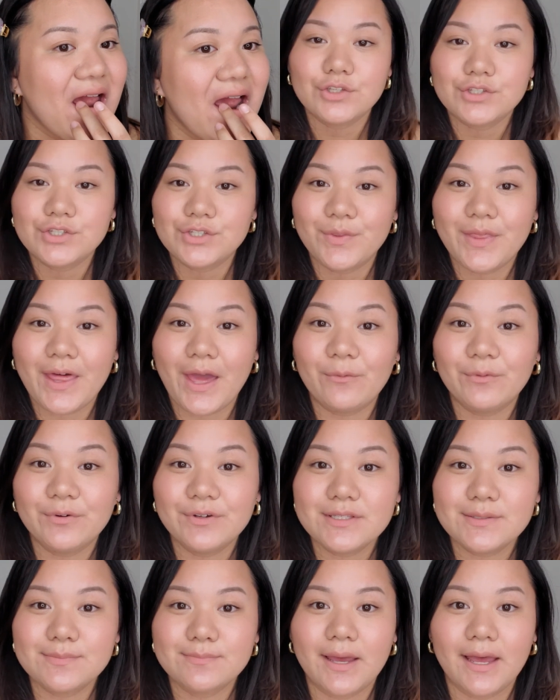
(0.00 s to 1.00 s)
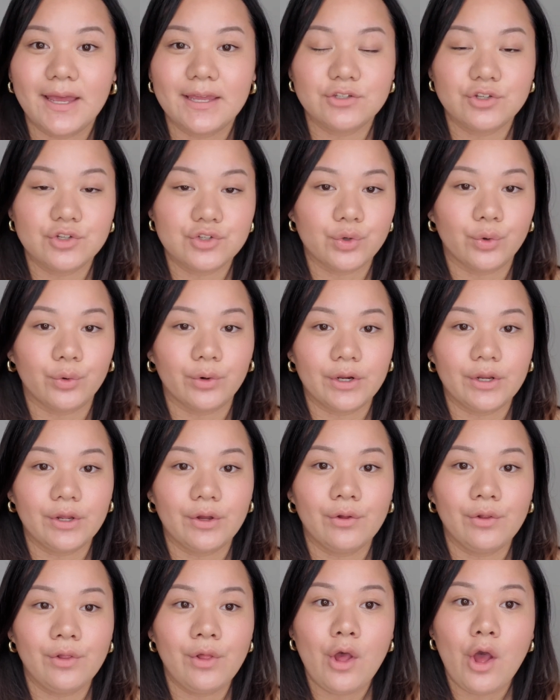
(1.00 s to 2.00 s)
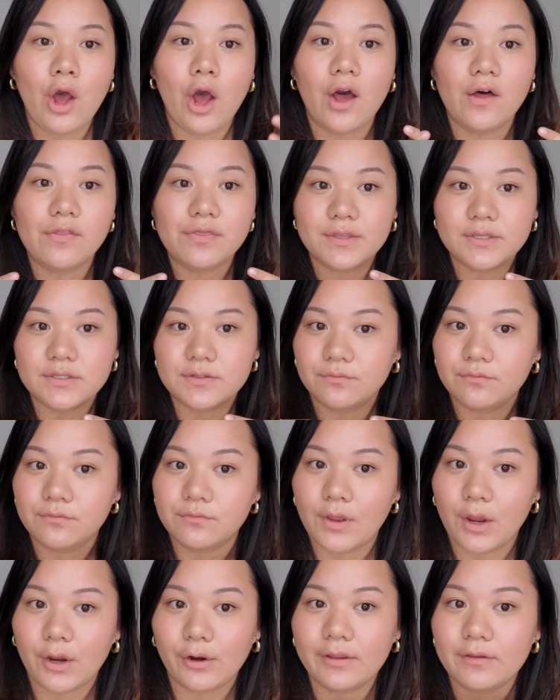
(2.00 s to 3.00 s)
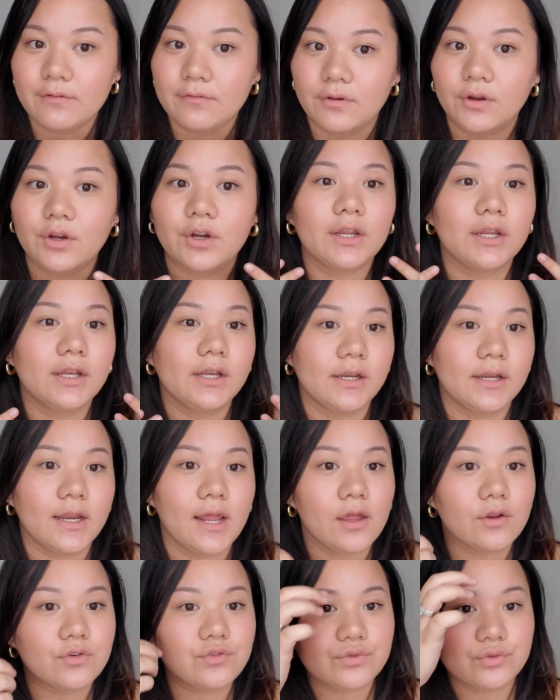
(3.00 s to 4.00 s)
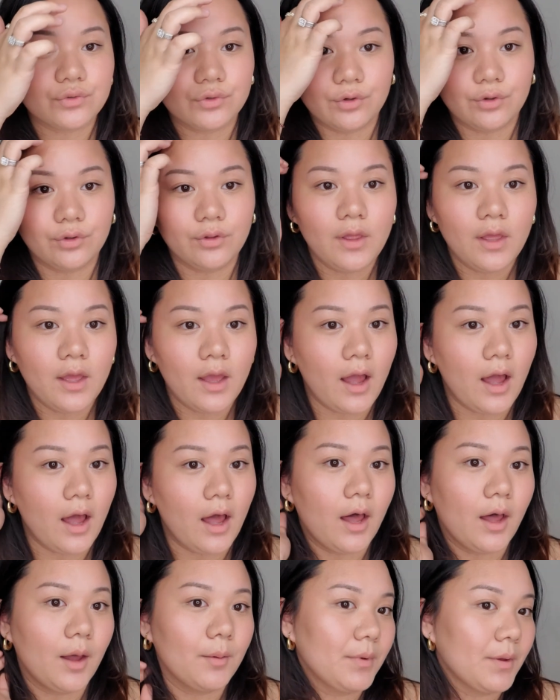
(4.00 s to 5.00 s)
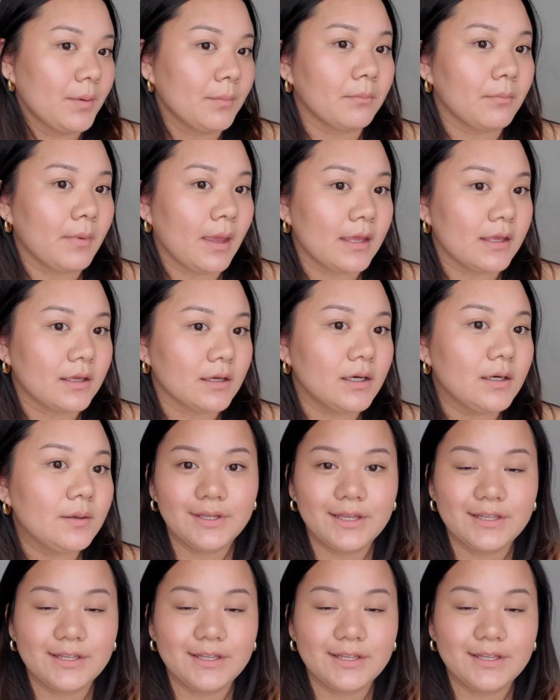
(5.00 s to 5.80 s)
So that was my tutorial on this very natural makeup.